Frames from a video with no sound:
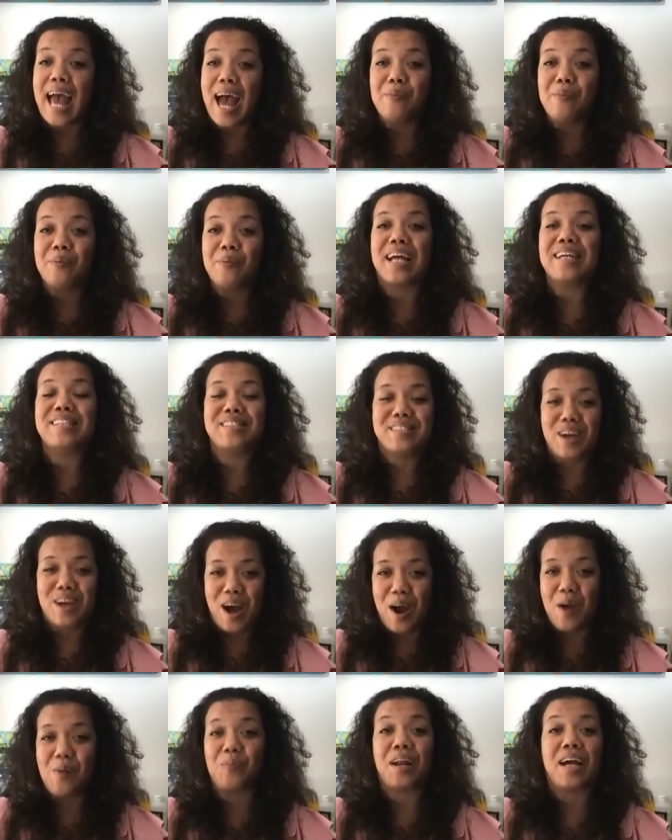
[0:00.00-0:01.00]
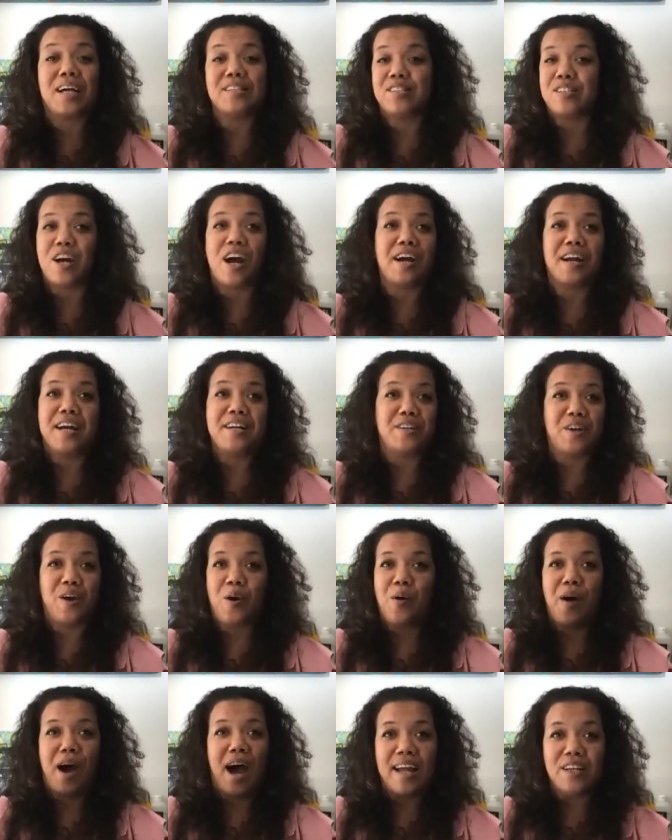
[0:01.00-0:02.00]
When I start,
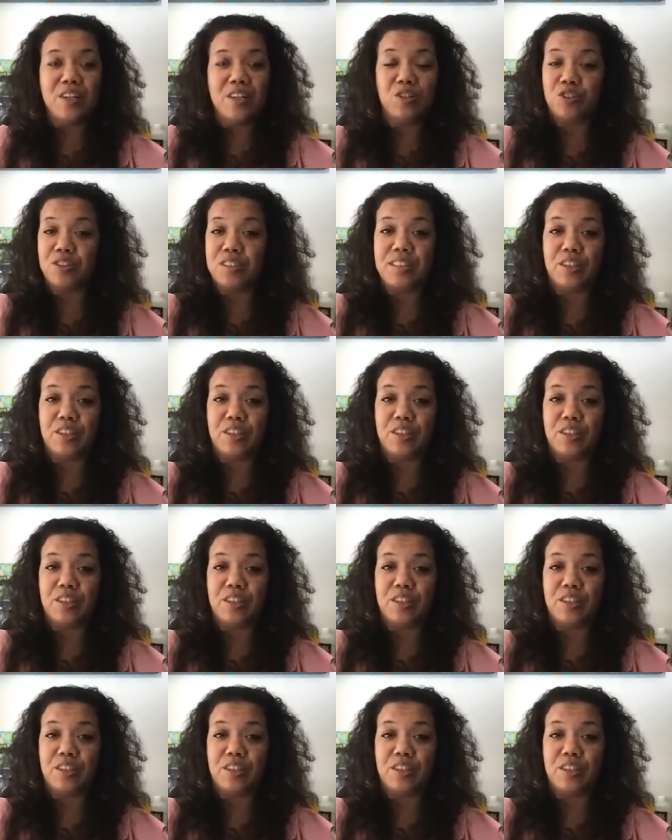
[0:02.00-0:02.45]
I usually